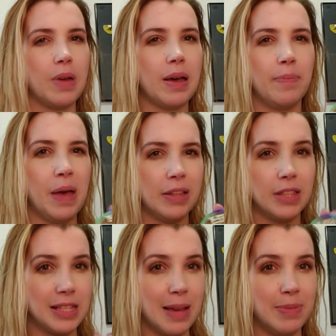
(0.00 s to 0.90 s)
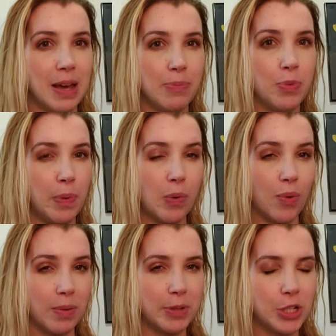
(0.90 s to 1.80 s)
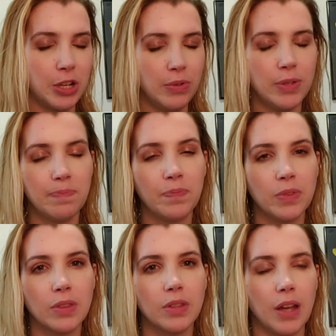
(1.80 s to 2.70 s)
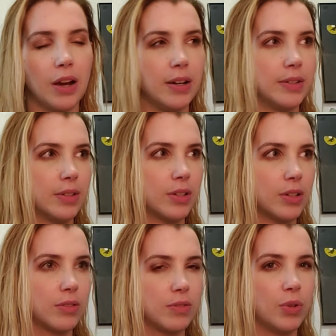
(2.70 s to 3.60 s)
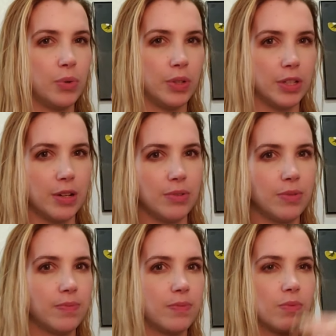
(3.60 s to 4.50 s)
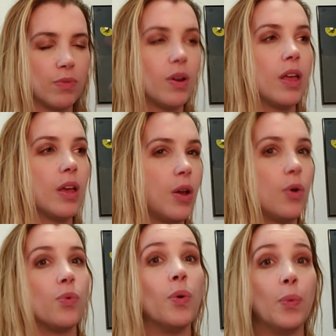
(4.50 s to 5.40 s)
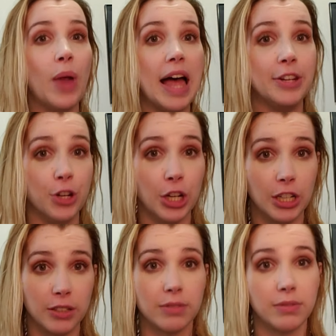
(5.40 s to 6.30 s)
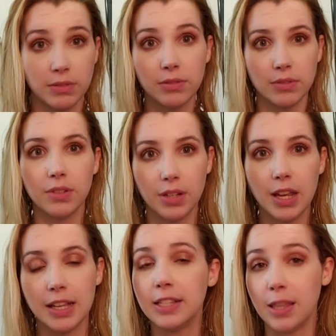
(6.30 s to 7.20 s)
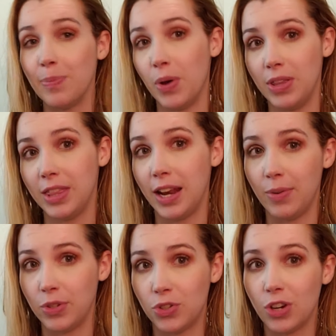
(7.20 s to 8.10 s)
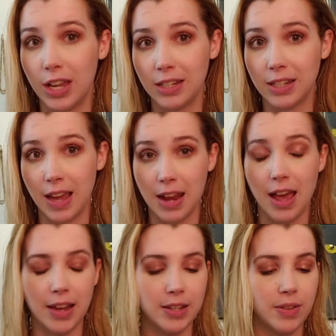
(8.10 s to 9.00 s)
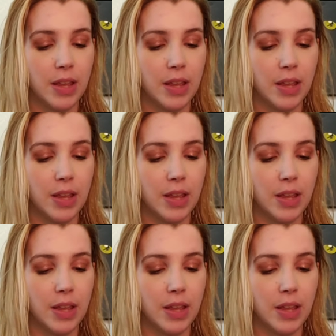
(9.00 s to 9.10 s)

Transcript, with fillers: about the same depth, but warmer toned are uh, cooler toned. Redder is the point that I was trying to get at.